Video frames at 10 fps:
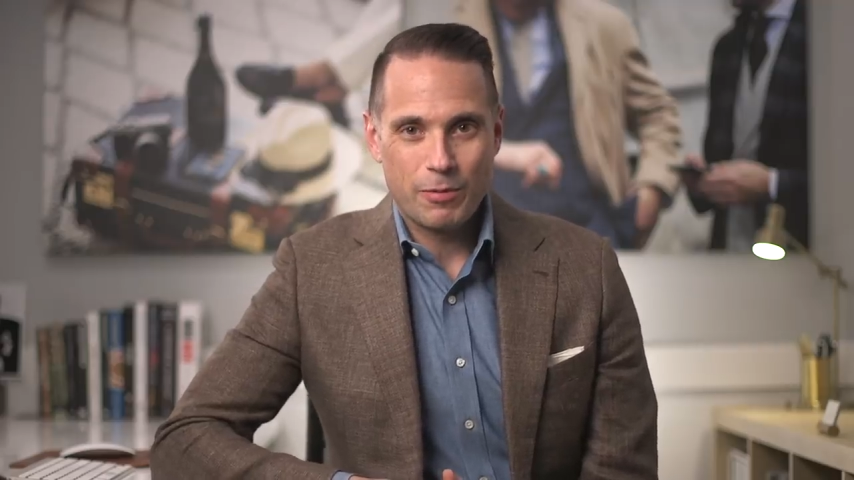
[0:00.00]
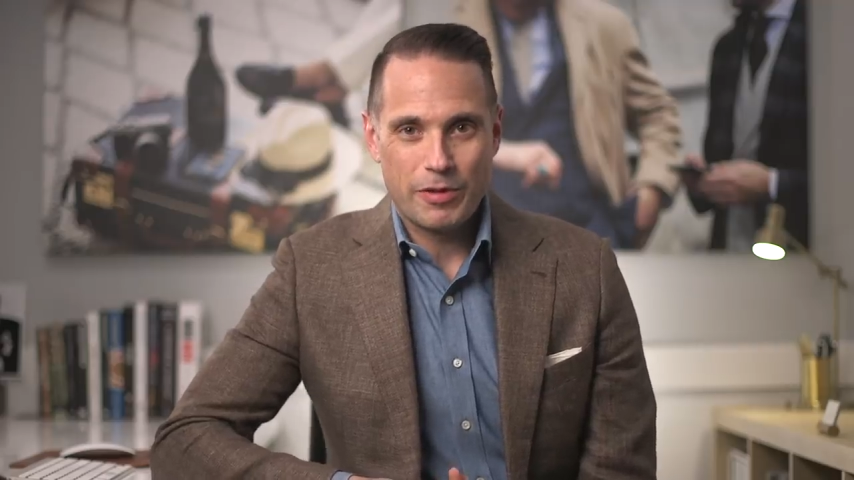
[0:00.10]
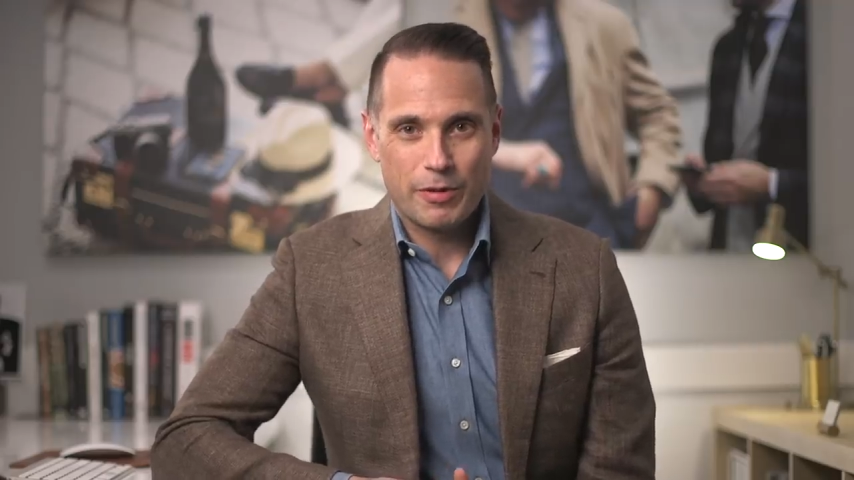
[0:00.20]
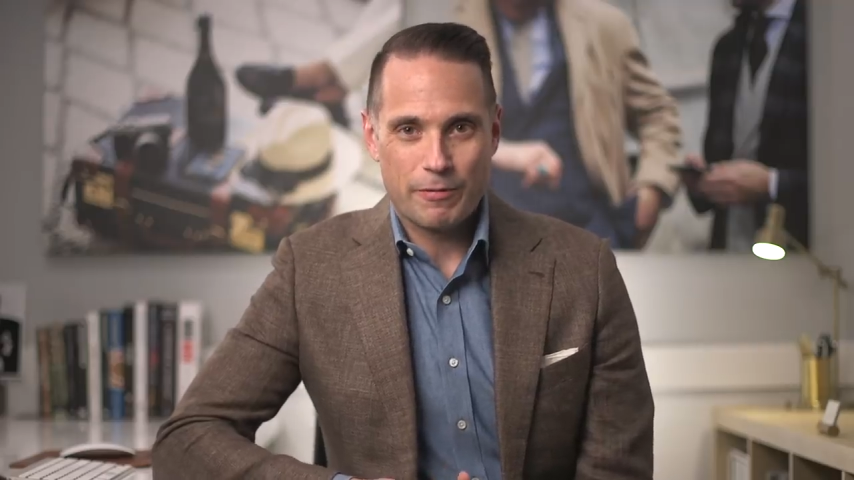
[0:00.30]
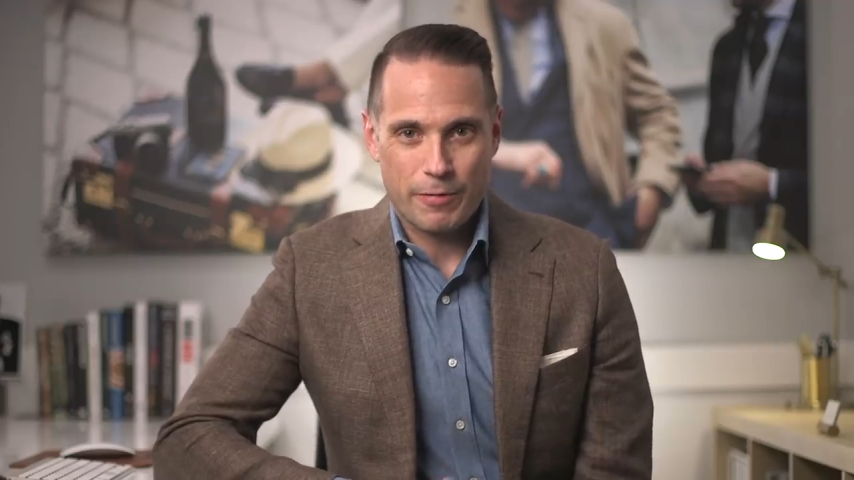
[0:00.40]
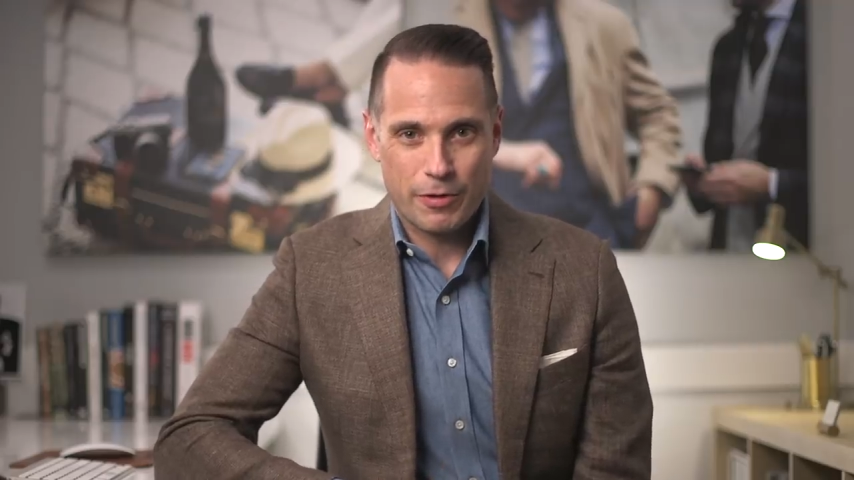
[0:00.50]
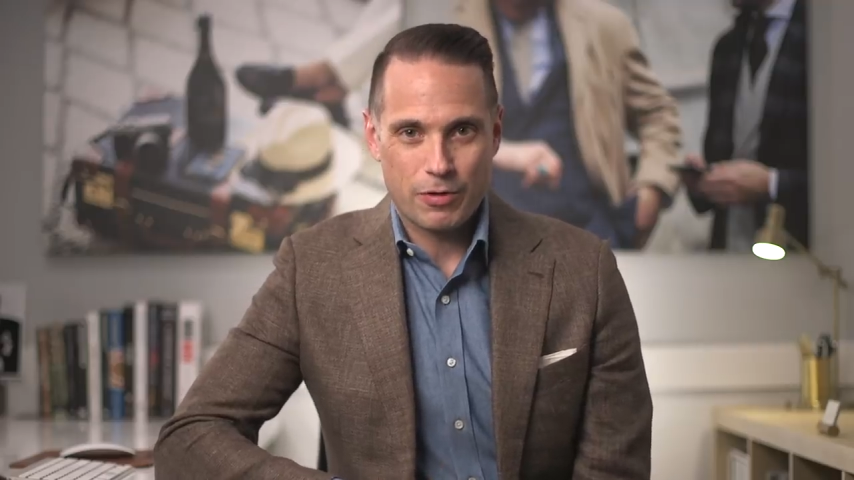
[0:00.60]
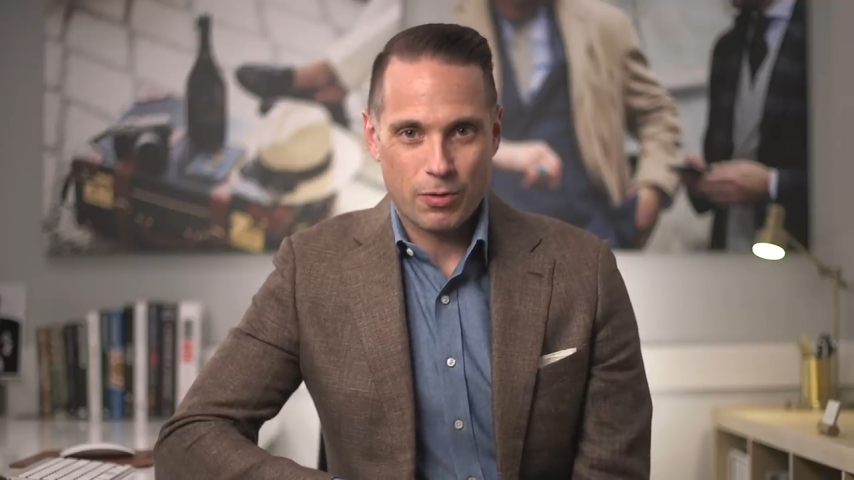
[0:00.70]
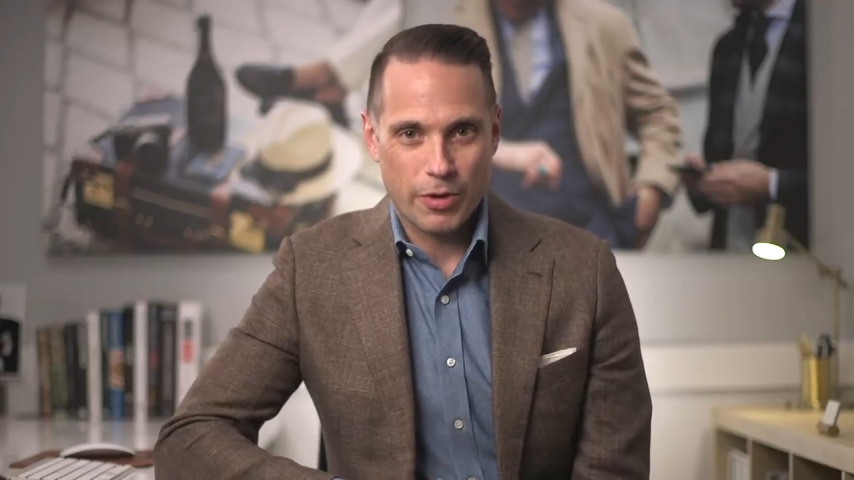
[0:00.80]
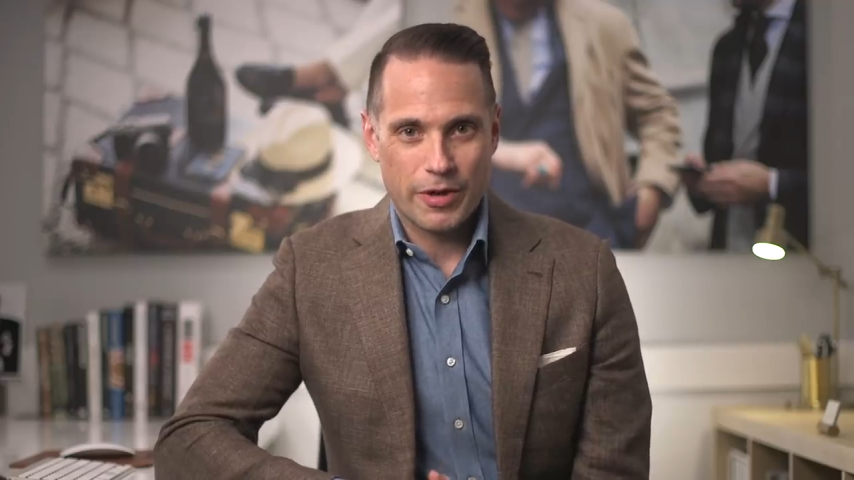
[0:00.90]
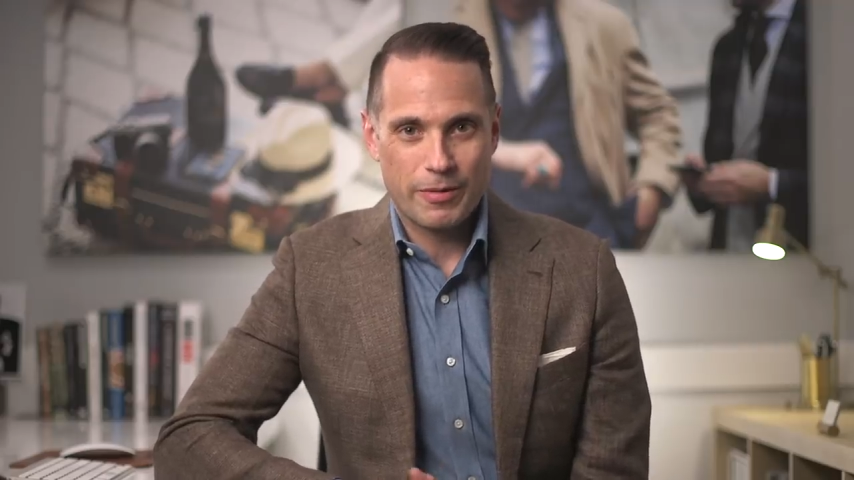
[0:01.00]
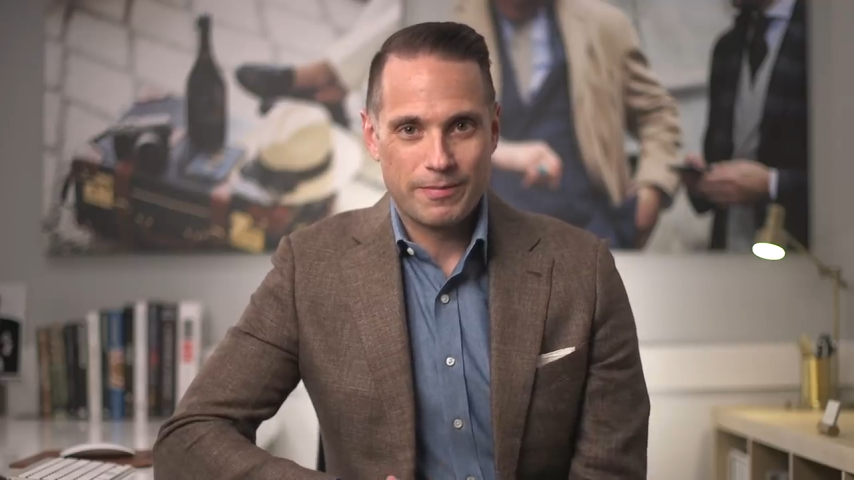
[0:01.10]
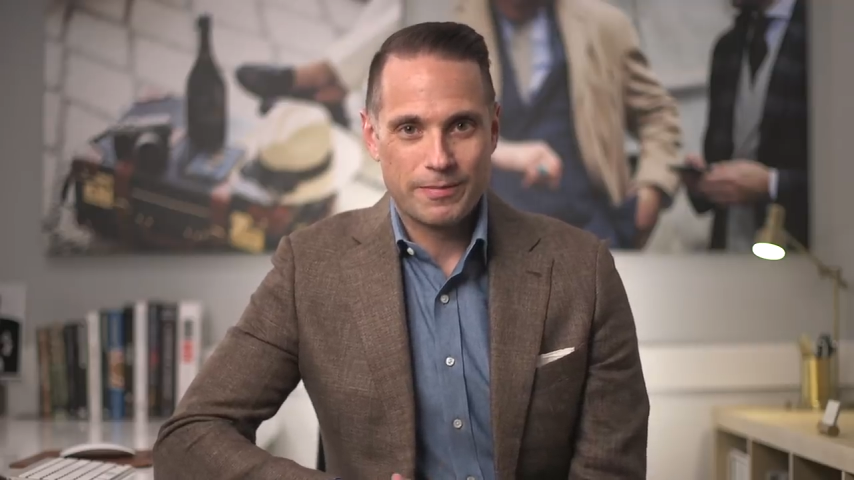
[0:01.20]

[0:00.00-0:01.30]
with your first order.